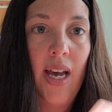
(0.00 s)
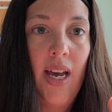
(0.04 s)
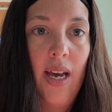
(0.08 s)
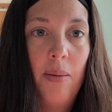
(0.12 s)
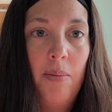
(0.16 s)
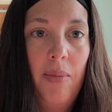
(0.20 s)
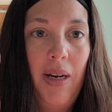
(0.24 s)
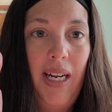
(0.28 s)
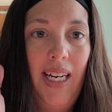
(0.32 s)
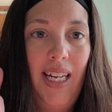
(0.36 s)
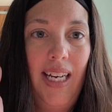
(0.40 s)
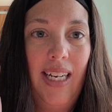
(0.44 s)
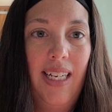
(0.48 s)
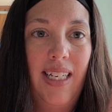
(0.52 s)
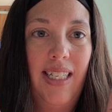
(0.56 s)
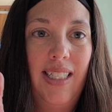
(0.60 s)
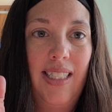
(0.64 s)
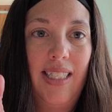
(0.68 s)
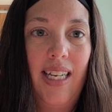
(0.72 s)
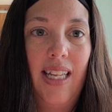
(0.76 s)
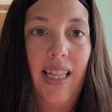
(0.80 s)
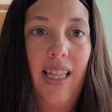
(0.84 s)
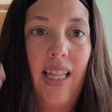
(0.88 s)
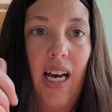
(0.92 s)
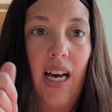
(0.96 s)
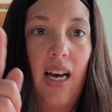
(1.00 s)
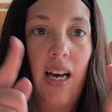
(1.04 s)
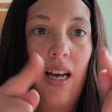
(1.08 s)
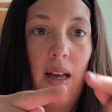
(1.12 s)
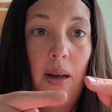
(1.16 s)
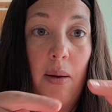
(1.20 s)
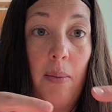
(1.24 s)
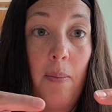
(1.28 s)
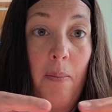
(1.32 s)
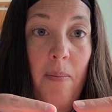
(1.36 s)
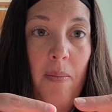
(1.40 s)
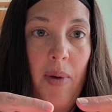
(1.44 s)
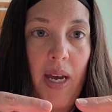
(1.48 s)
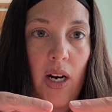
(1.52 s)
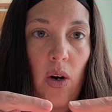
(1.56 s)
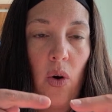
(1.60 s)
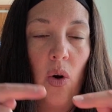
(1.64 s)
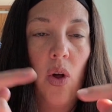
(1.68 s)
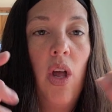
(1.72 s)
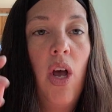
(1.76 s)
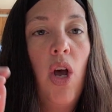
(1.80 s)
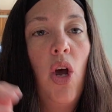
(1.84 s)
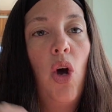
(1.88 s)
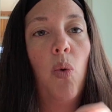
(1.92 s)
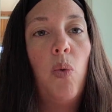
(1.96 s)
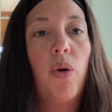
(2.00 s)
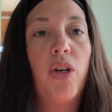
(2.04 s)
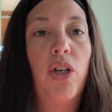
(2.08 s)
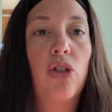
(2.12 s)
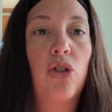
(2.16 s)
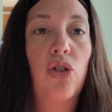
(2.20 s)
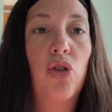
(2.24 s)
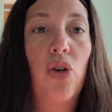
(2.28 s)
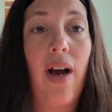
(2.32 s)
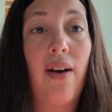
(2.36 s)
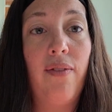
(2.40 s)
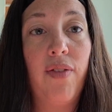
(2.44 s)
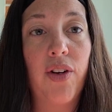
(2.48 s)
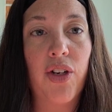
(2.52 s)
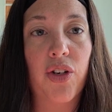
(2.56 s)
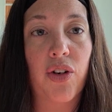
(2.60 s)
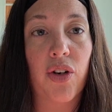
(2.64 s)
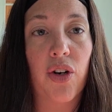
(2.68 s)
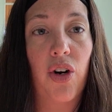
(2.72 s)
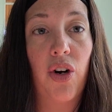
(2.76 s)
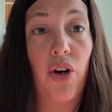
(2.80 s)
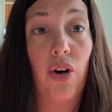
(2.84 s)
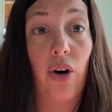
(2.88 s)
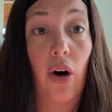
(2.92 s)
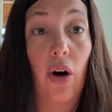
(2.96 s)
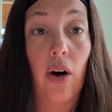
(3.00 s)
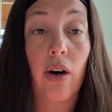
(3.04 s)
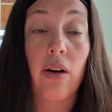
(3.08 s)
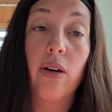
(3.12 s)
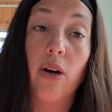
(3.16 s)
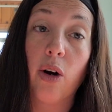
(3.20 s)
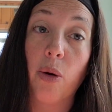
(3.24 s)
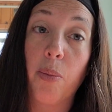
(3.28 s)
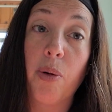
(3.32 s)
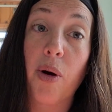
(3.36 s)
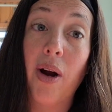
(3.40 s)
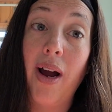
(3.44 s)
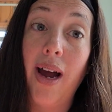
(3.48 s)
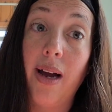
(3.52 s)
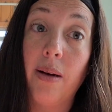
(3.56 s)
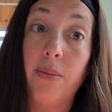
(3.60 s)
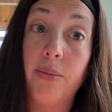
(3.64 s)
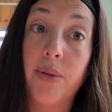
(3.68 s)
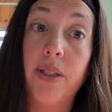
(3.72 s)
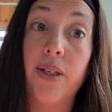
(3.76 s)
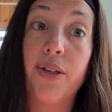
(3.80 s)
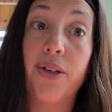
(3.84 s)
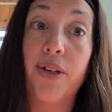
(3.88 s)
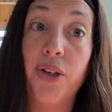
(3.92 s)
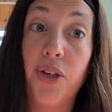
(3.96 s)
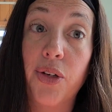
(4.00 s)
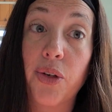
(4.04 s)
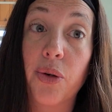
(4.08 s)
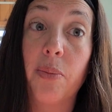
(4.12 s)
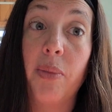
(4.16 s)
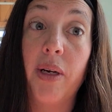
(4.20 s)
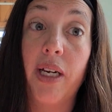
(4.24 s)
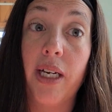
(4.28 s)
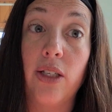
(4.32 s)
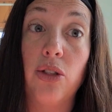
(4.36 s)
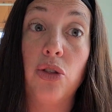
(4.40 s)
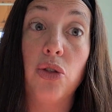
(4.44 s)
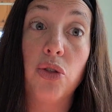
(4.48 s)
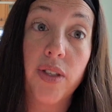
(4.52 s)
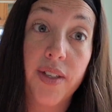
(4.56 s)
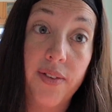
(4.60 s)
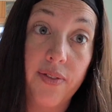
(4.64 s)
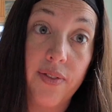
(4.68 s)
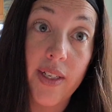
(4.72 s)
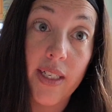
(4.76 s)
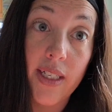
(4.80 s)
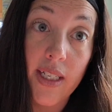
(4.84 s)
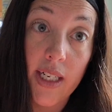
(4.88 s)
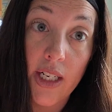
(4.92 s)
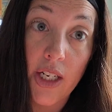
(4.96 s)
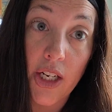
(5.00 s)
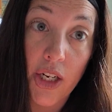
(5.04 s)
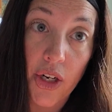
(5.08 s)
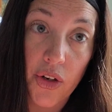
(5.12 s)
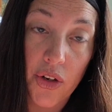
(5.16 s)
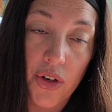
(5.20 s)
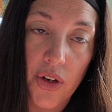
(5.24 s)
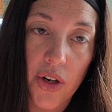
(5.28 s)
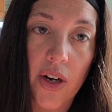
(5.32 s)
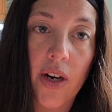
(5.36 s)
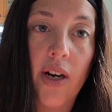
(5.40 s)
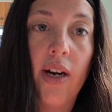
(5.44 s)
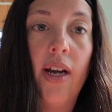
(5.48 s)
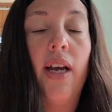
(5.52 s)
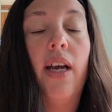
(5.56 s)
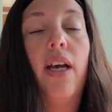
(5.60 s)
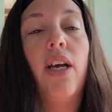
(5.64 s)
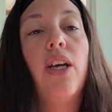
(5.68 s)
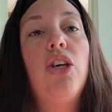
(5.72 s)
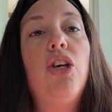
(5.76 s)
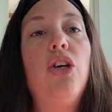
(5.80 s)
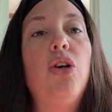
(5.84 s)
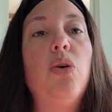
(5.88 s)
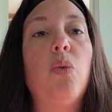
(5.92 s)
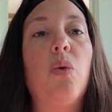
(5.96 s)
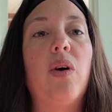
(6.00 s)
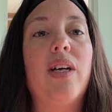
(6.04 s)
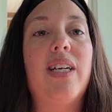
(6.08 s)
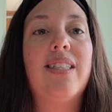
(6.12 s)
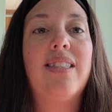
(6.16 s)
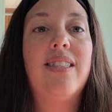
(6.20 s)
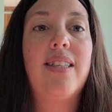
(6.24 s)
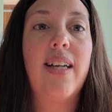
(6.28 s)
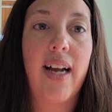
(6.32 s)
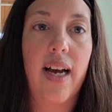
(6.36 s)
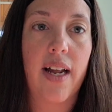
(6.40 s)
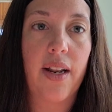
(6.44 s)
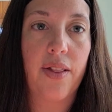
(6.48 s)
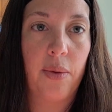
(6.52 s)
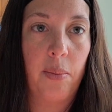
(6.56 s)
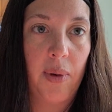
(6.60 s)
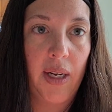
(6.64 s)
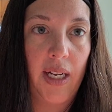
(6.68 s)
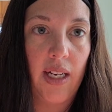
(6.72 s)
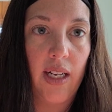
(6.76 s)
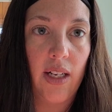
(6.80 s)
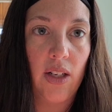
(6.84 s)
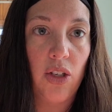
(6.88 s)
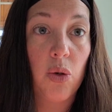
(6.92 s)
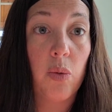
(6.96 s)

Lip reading: Median is in the middle. When you're driving your car, or perhaps you're being driven in a car, you want to stay out of the median.